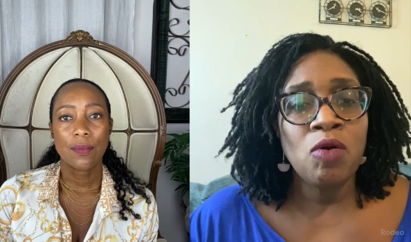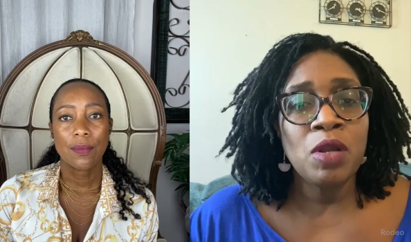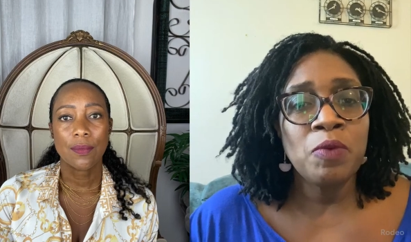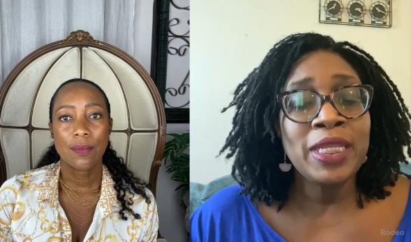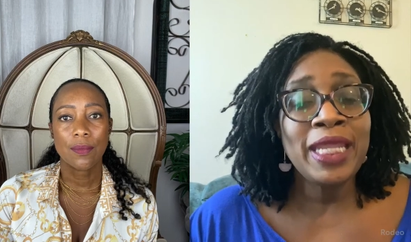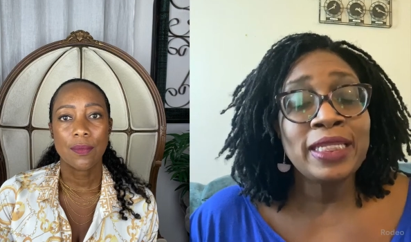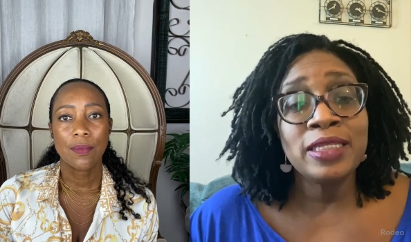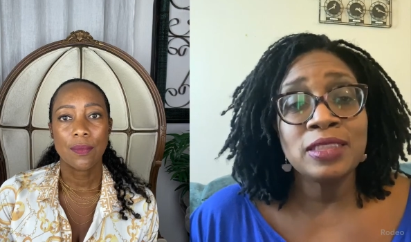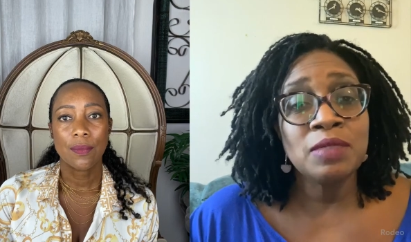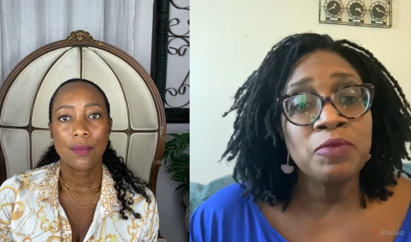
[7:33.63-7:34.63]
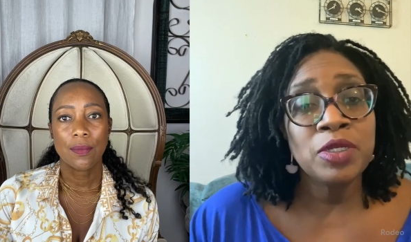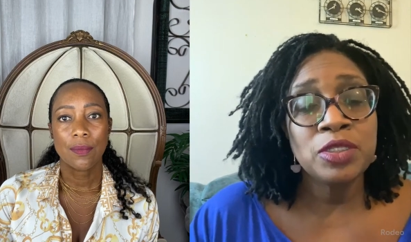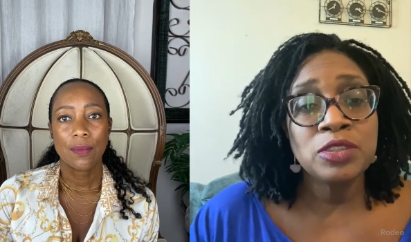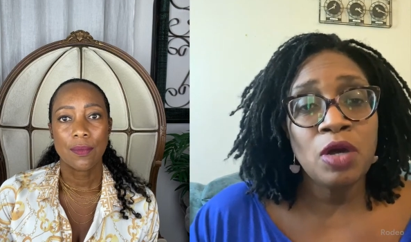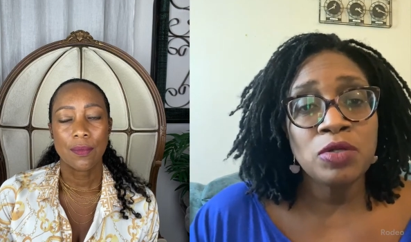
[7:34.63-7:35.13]
Speaker 1: Or when I needed
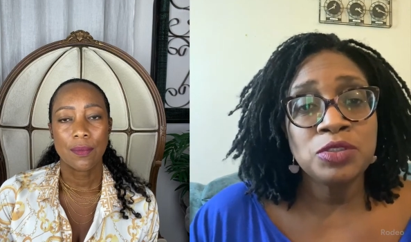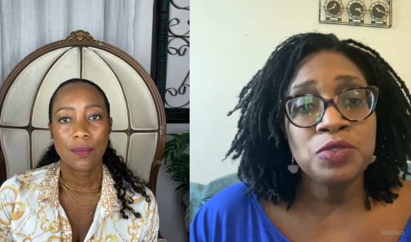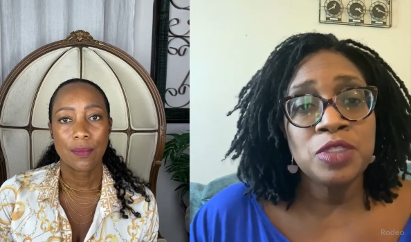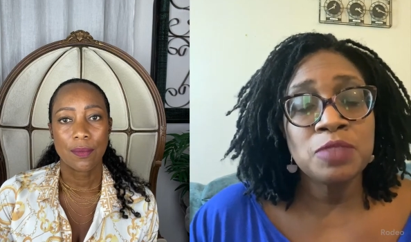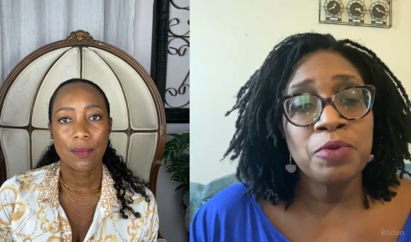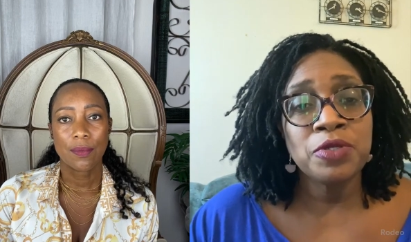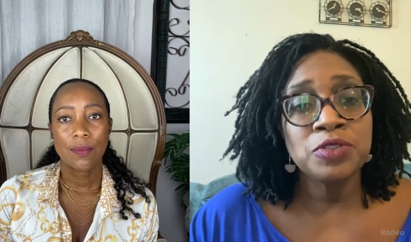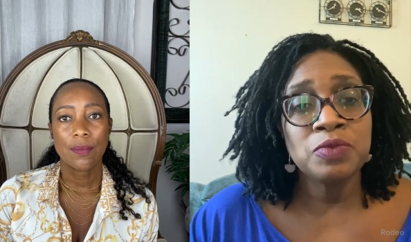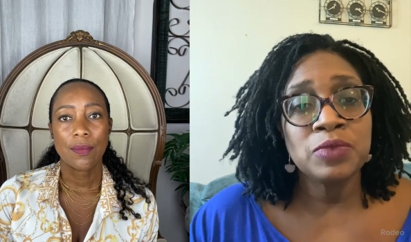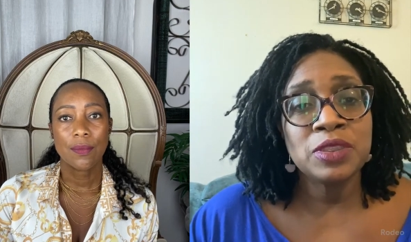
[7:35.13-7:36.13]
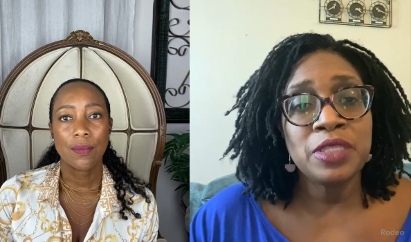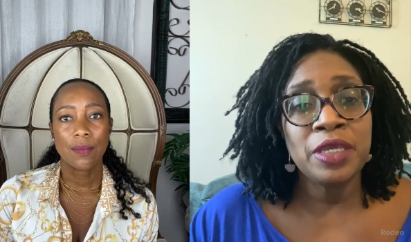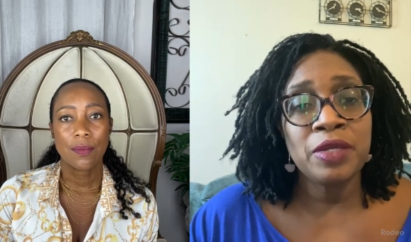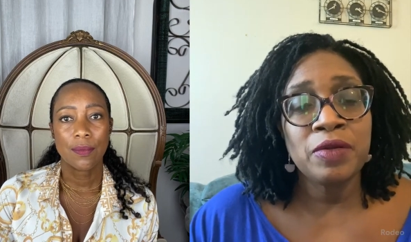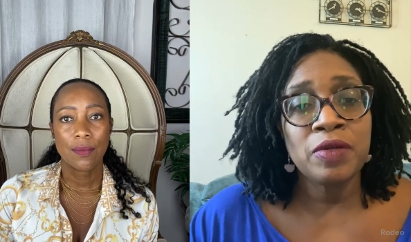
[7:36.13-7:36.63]
someone to talk to, this person was
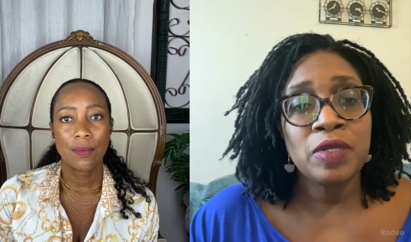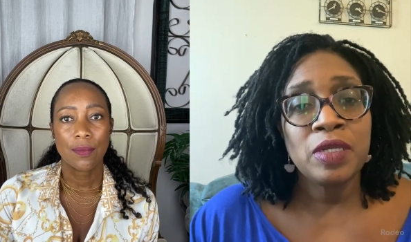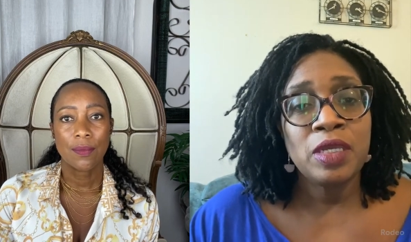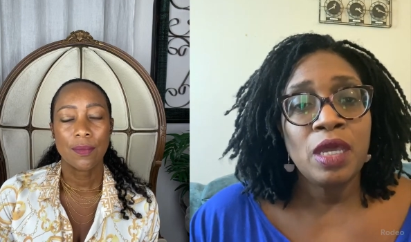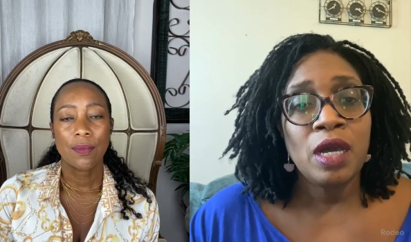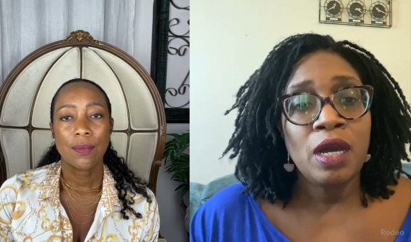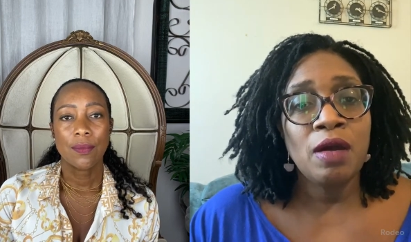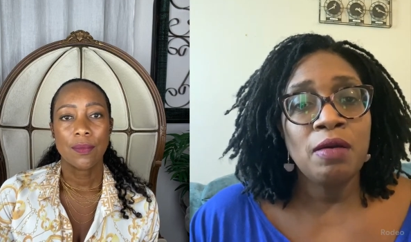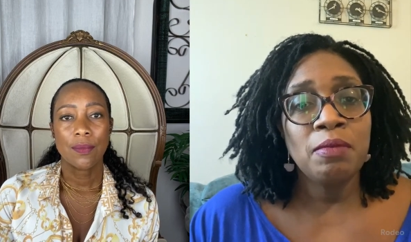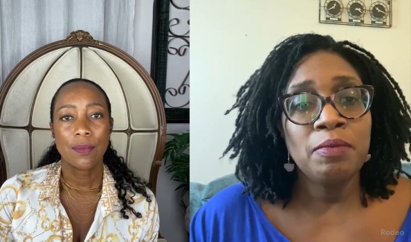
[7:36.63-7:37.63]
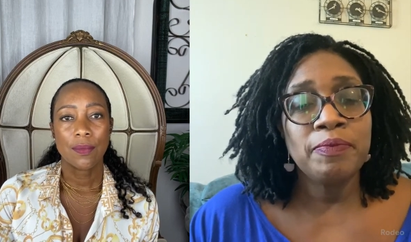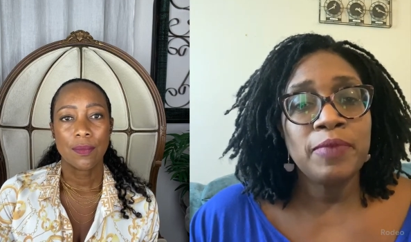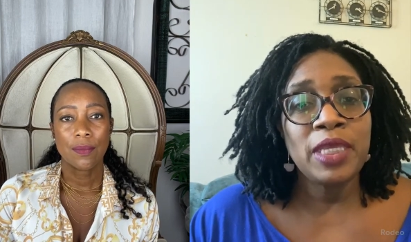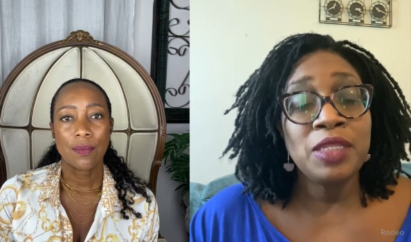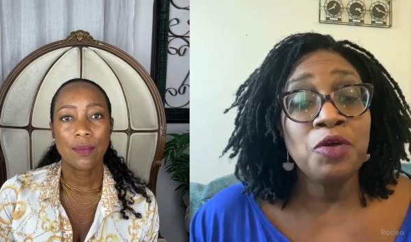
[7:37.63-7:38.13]
there. Um,
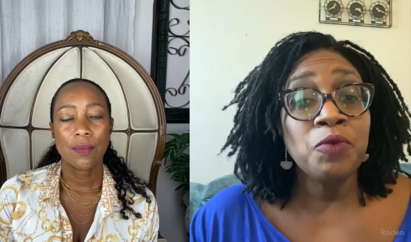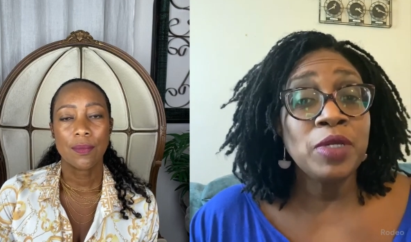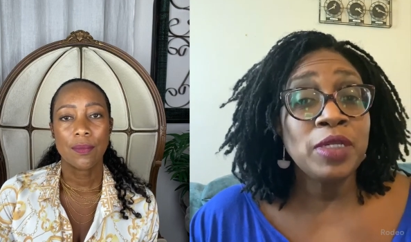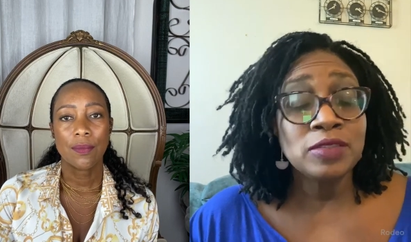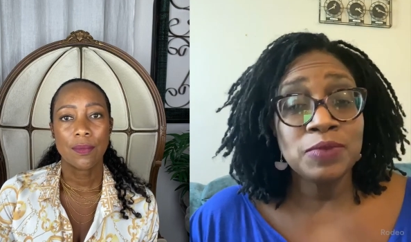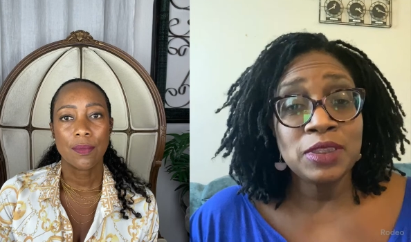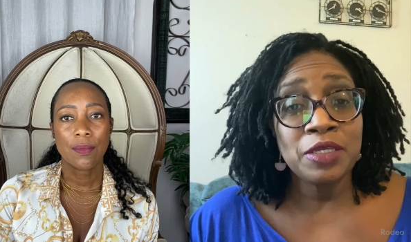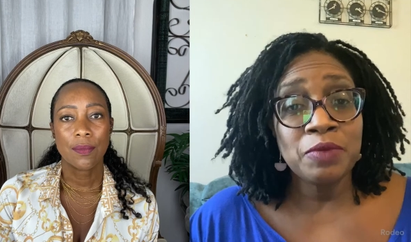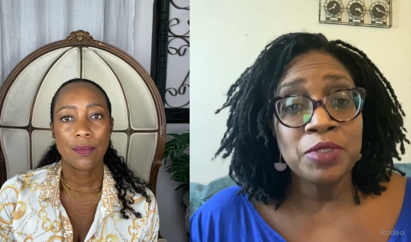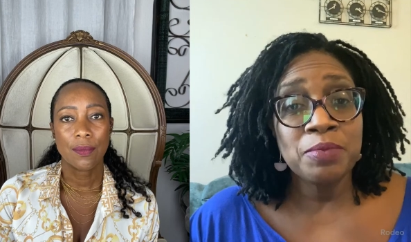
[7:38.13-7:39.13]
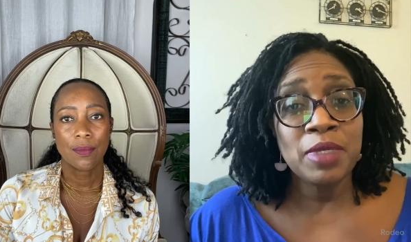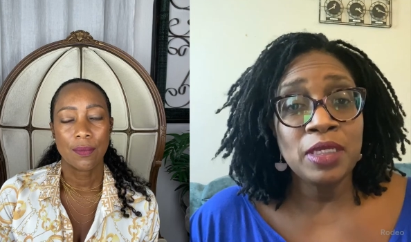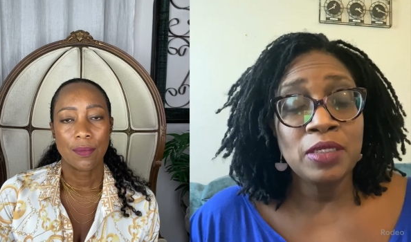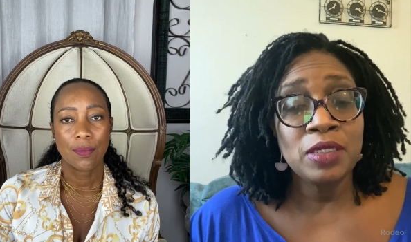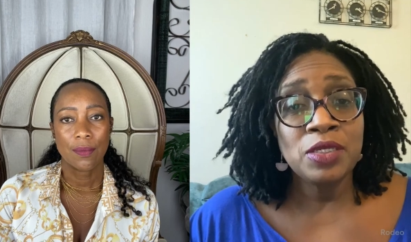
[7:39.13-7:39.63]
and no one else was there with
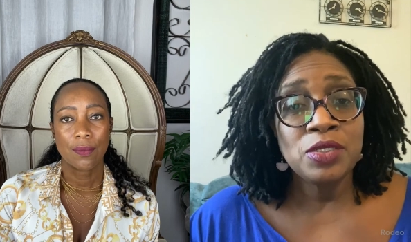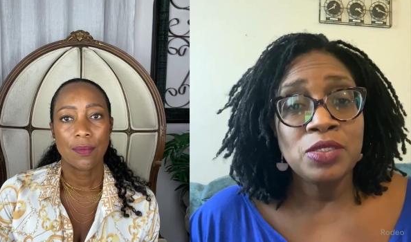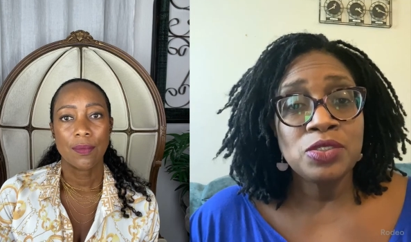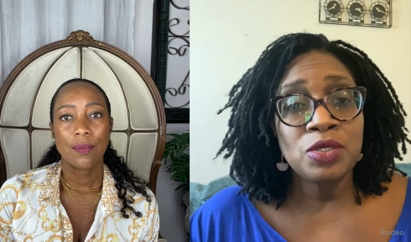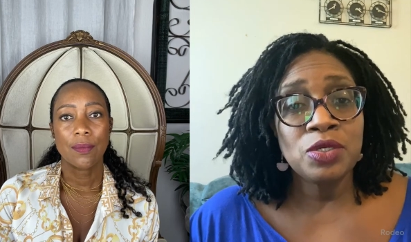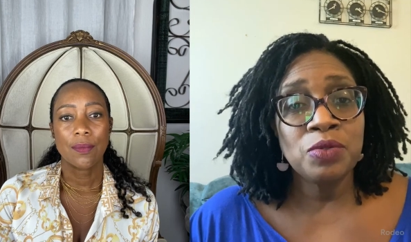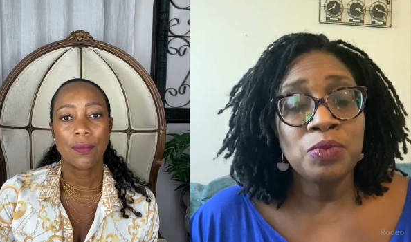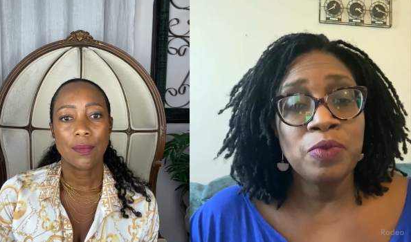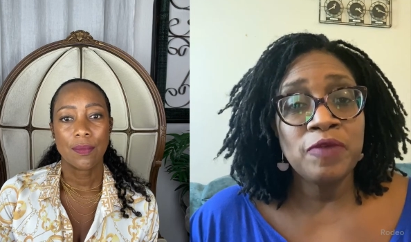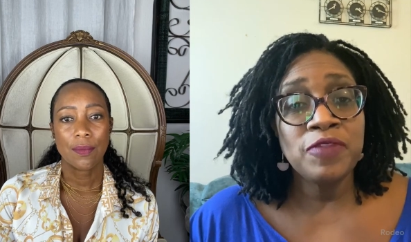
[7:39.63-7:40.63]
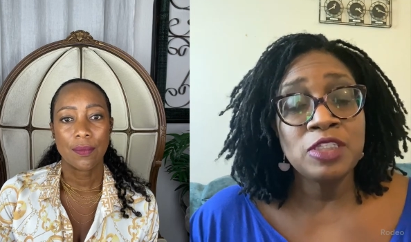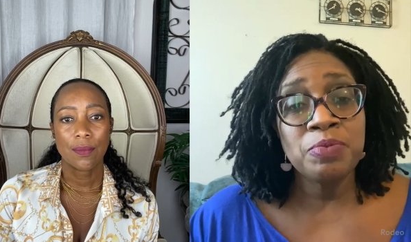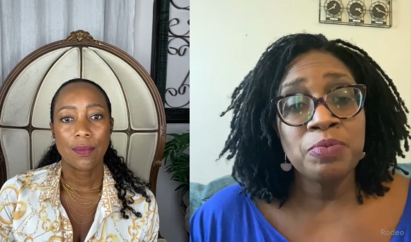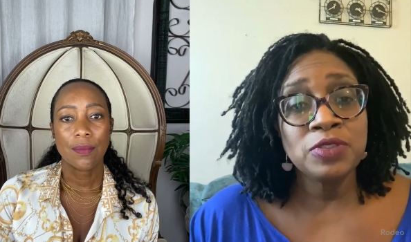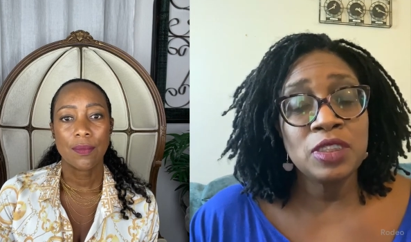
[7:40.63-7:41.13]
me. So if
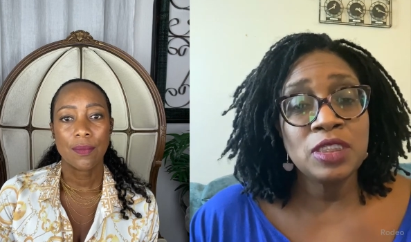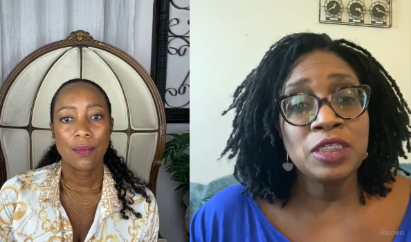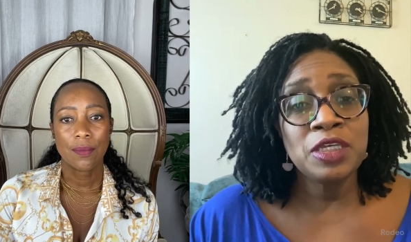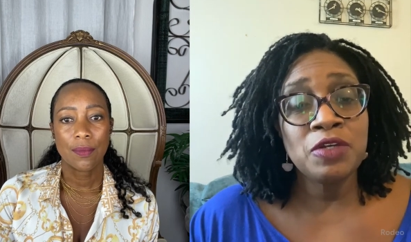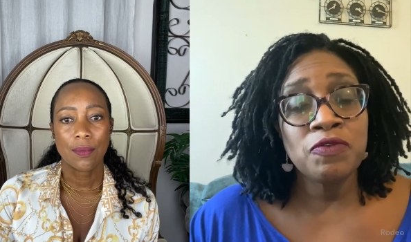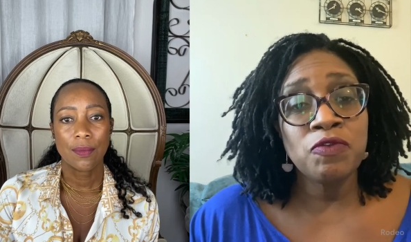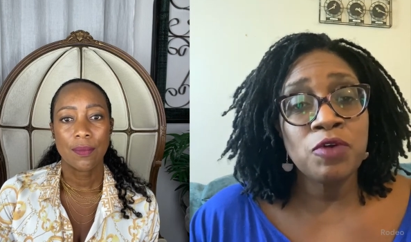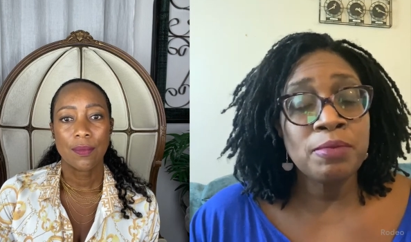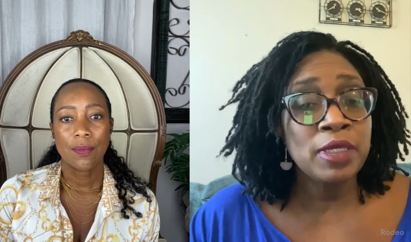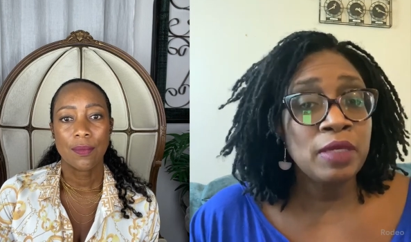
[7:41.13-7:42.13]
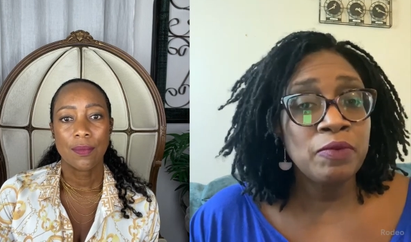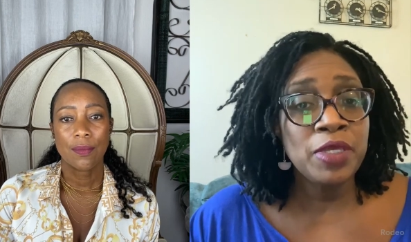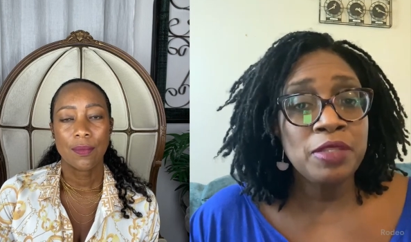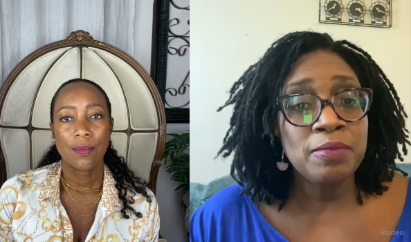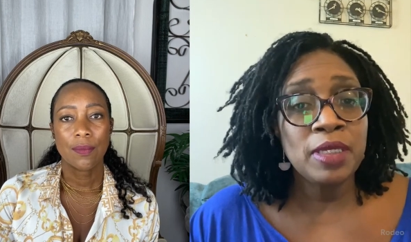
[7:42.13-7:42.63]
this person is here for me
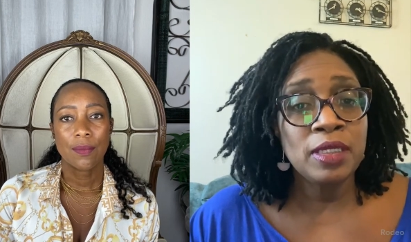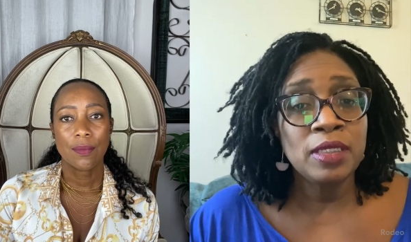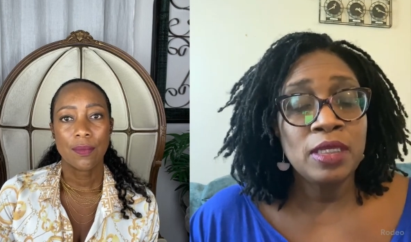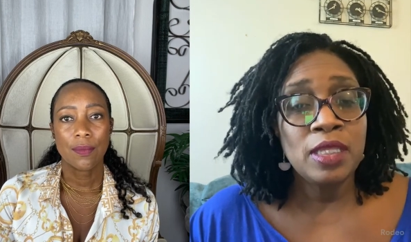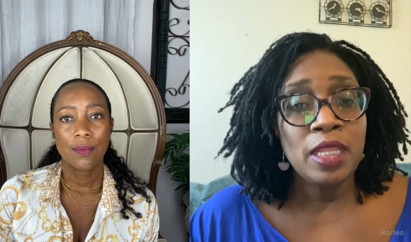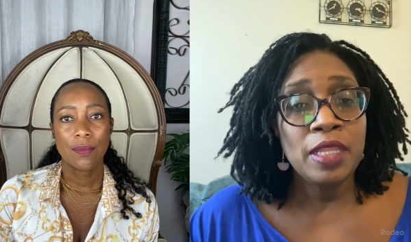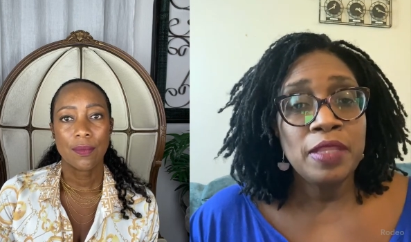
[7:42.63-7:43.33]
and with me,